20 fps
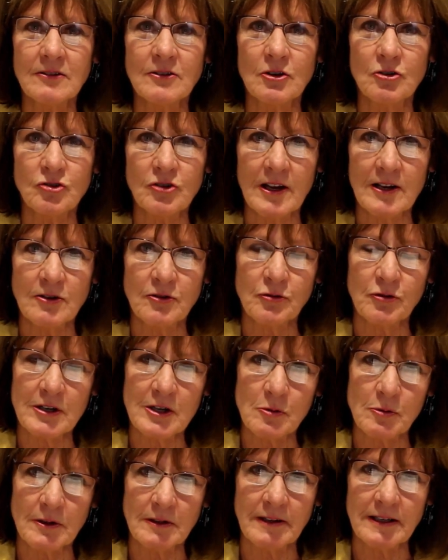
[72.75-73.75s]
to change
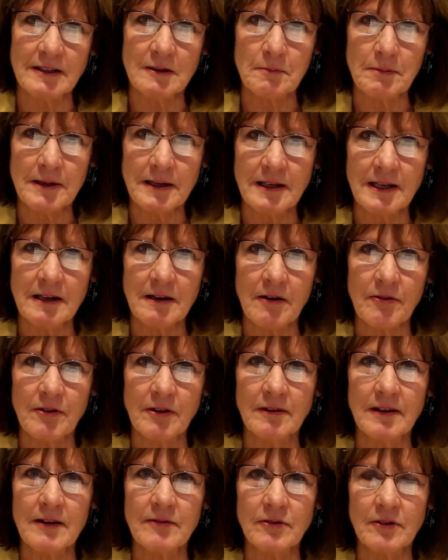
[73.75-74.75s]
frequently depending on the
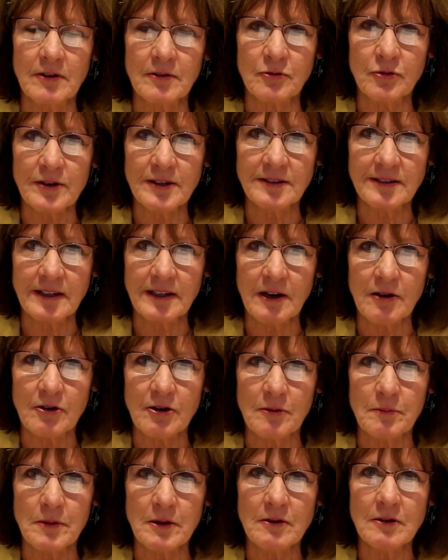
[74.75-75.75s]
level of risk in our
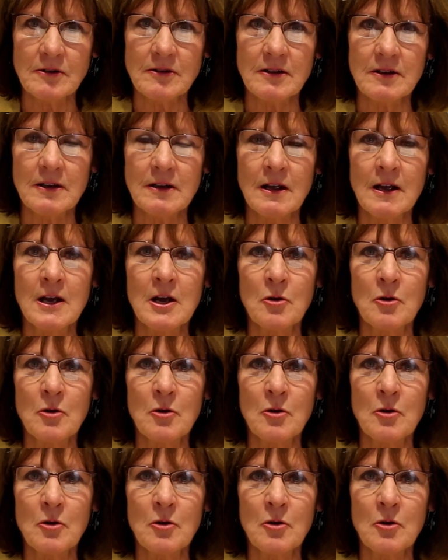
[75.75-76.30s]
community.